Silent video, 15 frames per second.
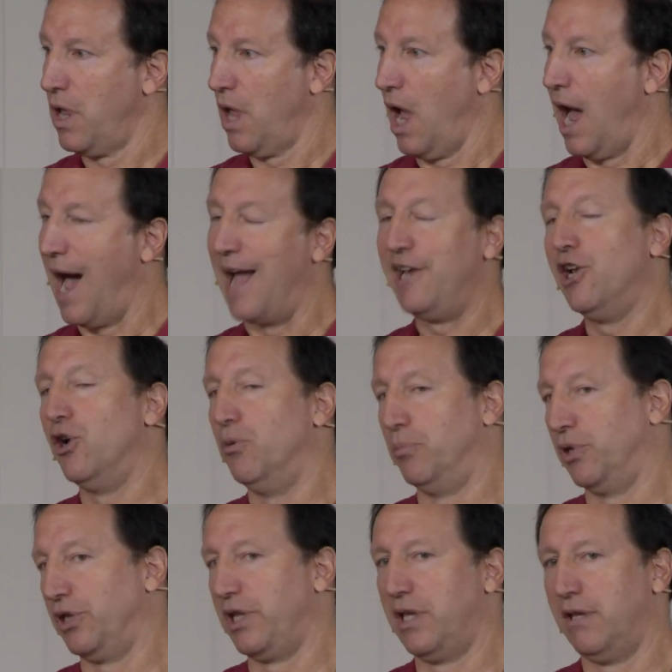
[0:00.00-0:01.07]
I don't
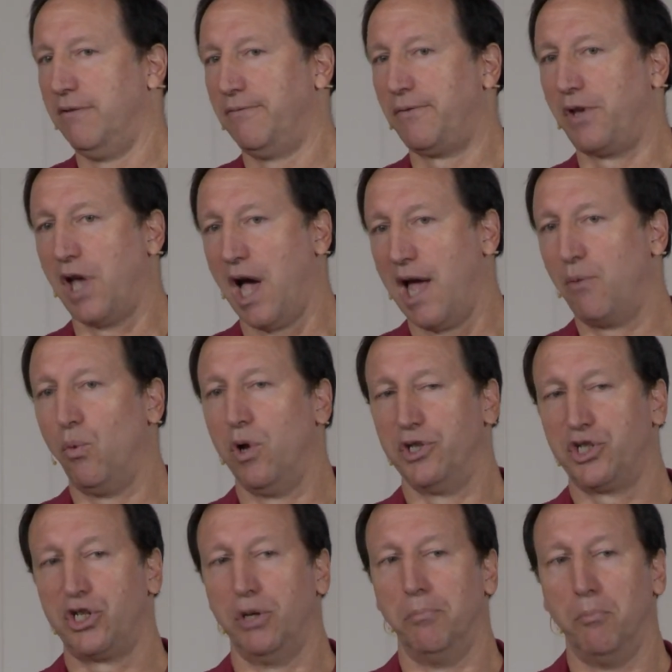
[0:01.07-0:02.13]
believe God
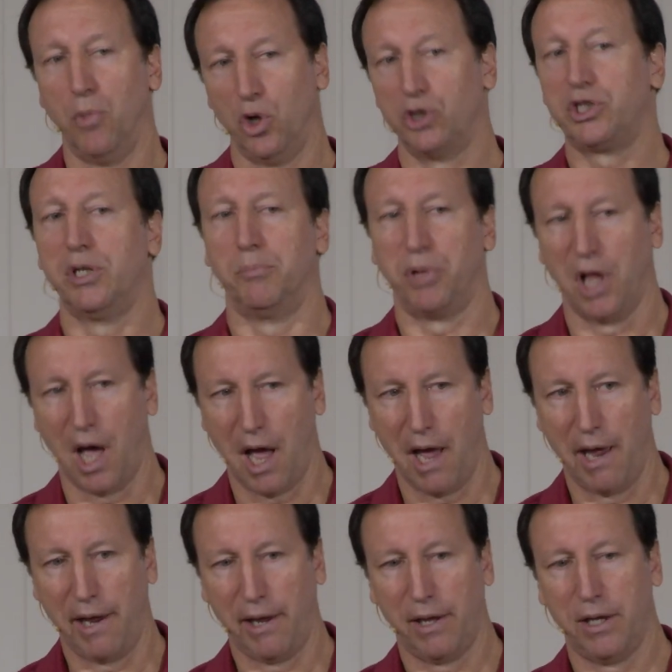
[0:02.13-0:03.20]
wants to
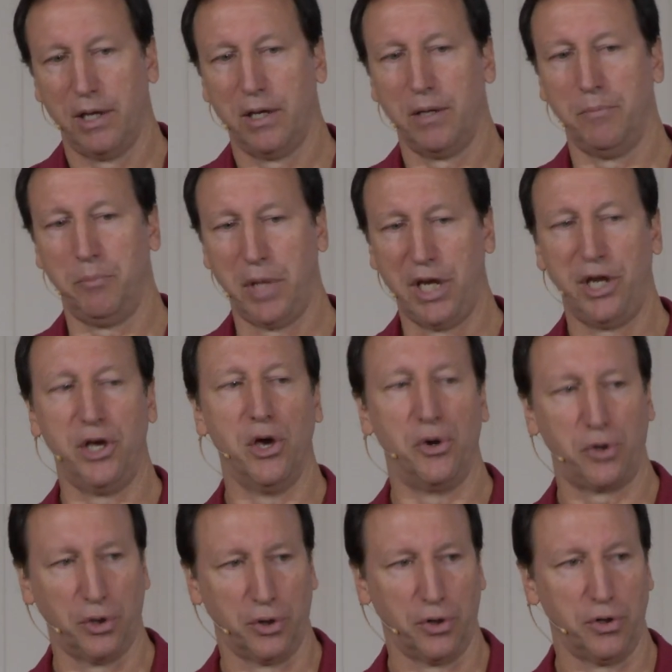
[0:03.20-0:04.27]
multiply
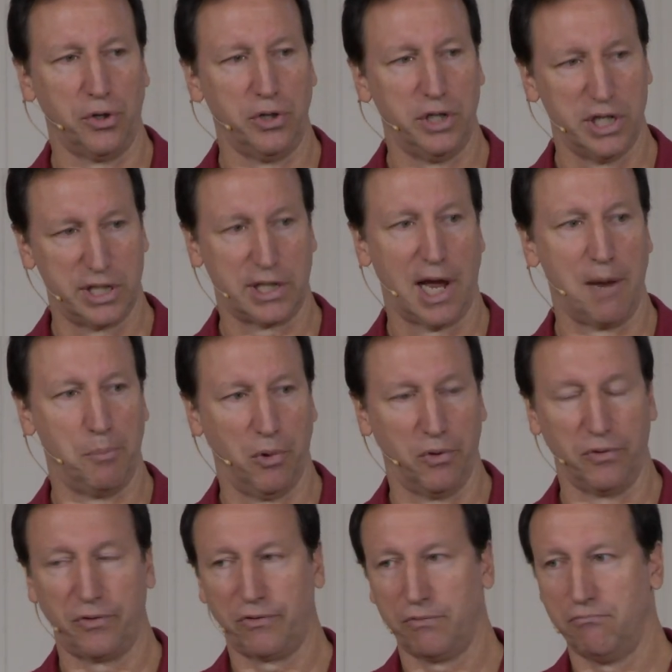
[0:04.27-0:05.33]
mediocre
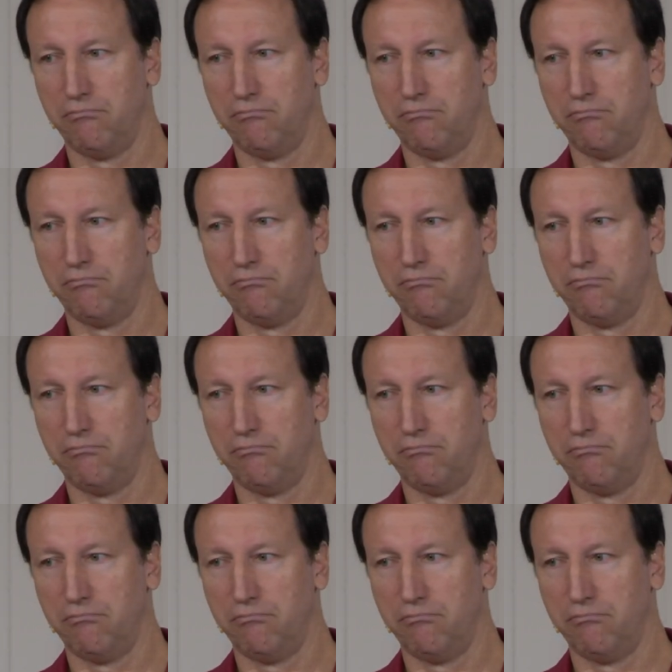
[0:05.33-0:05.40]
disciples.